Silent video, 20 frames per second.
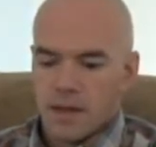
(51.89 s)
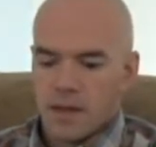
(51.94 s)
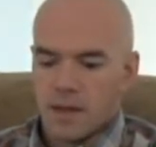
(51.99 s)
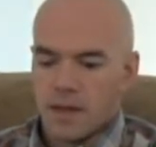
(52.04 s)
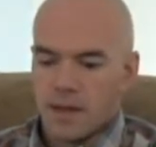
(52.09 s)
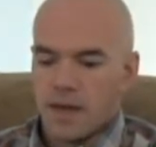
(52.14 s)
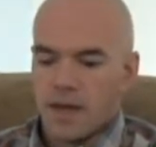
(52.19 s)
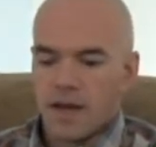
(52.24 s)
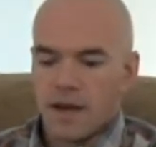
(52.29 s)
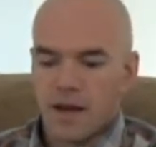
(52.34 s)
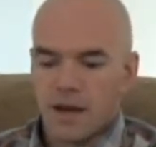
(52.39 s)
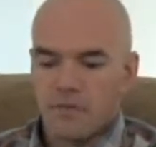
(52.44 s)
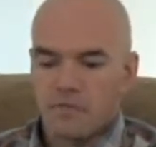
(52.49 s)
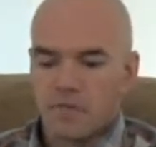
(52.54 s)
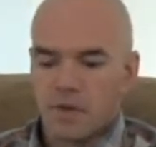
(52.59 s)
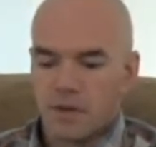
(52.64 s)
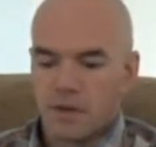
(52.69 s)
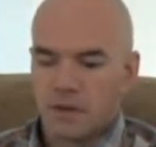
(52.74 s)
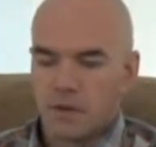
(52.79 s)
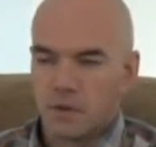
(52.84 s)
and I
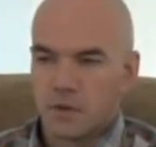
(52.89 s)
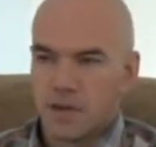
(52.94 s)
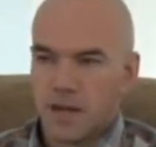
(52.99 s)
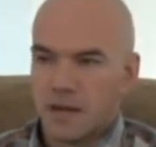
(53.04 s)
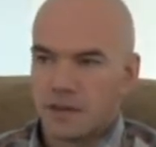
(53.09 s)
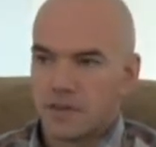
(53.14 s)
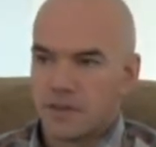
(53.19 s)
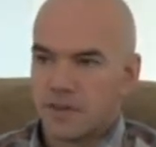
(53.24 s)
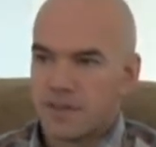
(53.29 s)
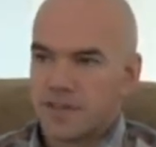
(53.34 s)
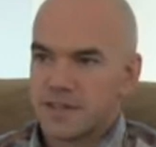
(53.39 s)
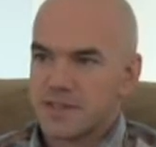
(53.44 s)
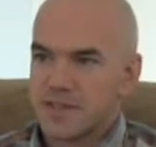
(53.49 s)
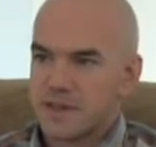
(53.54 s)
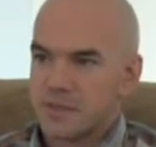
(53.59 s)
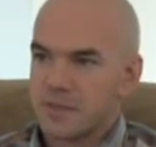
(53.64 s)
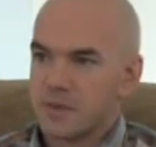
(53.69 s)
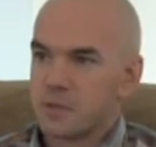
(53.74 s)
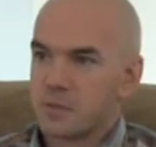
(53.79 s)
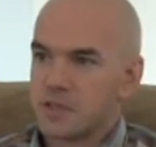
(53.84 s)
have very little doubt that that's
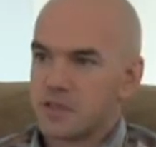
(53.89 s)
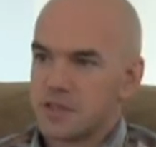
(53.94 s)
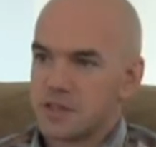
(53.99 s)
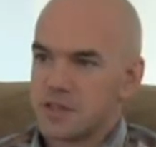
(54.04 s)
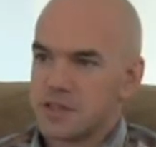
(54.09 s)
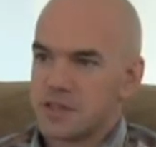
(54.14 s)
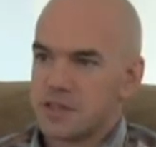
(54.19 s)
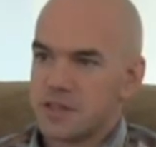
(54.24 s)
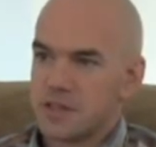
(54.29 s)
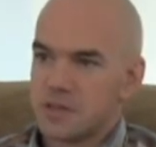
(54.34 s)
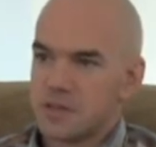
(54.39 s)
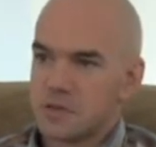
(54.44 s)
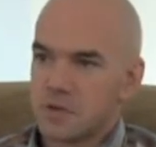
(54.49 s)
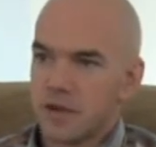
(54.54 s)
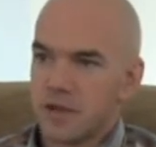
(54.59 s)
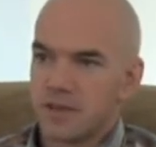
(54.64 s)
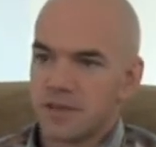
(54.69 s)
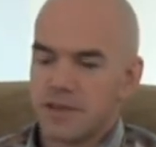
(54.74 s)
how they'll be judged in history.